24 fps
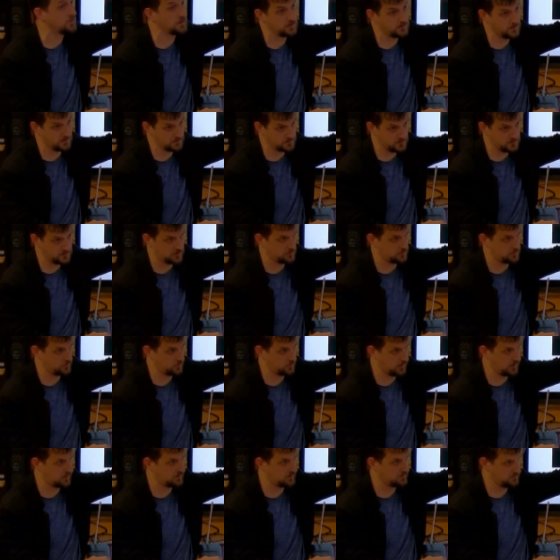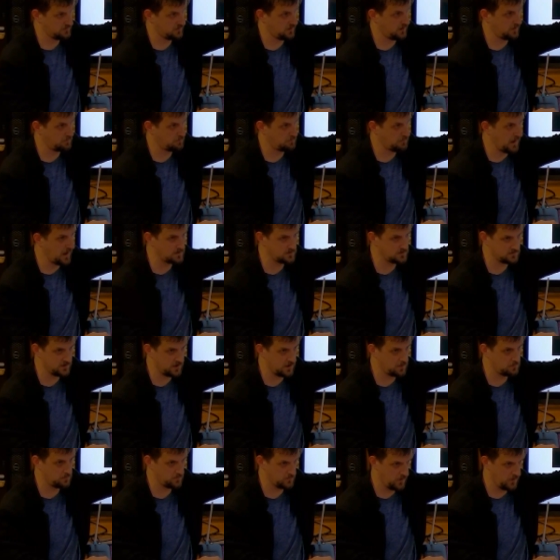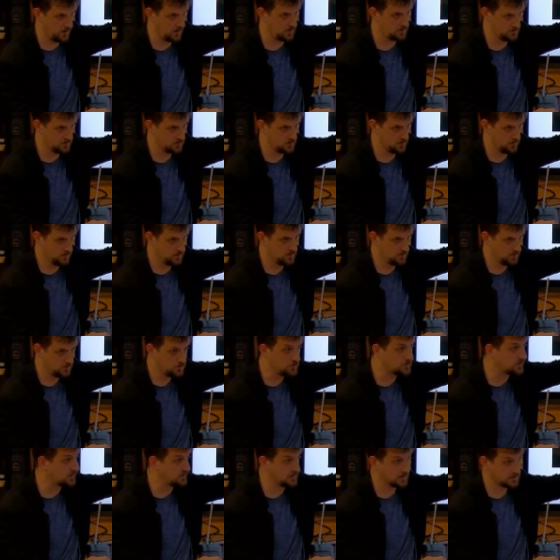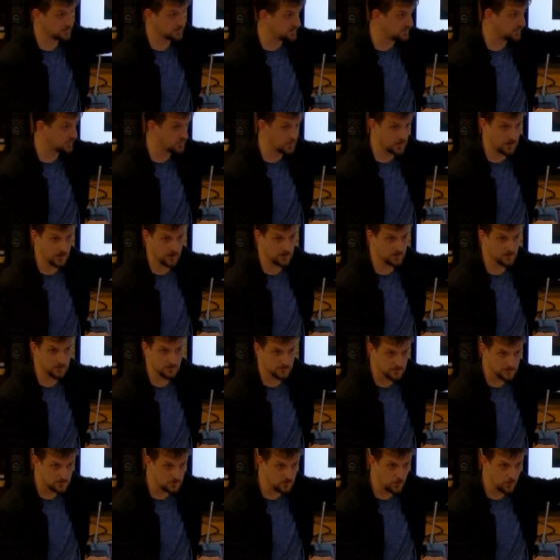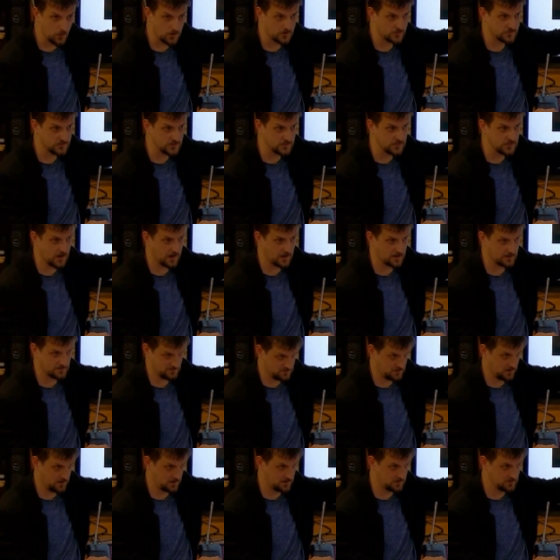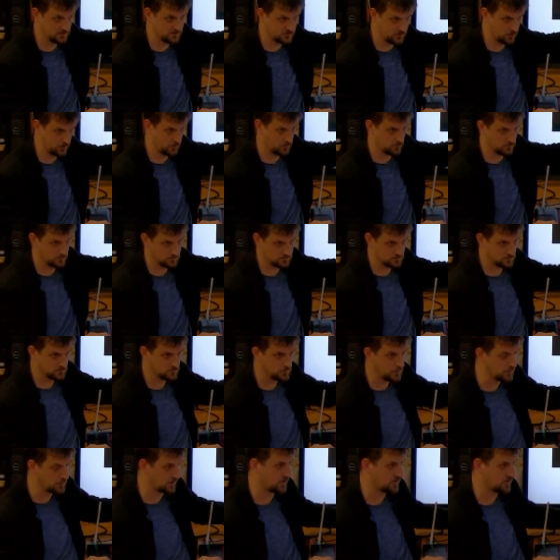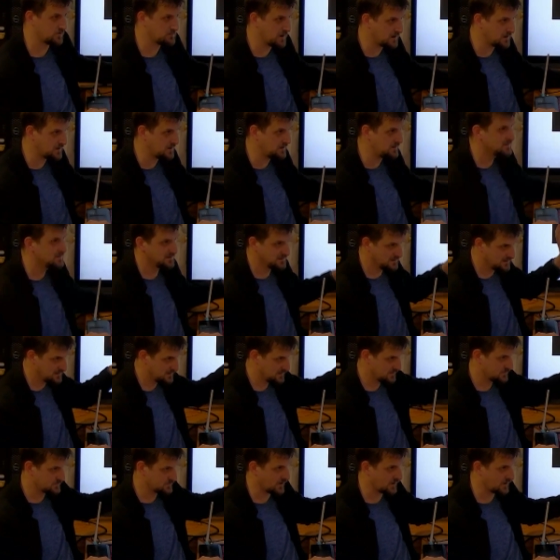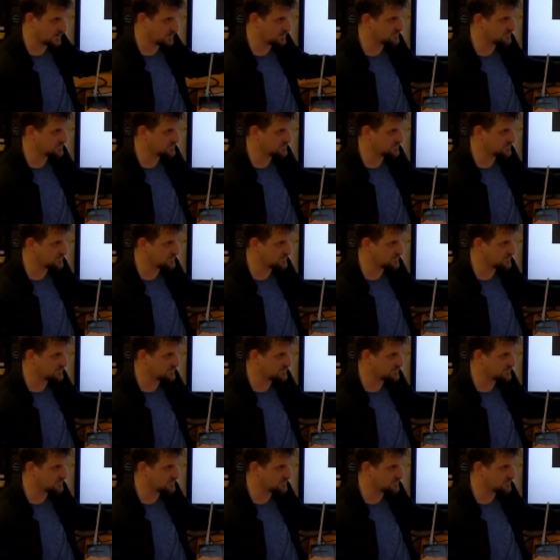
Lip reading: it. Okay, yeah, patent time, right? You connected a thing. No one else did that, right? So we win all the money. It's ours.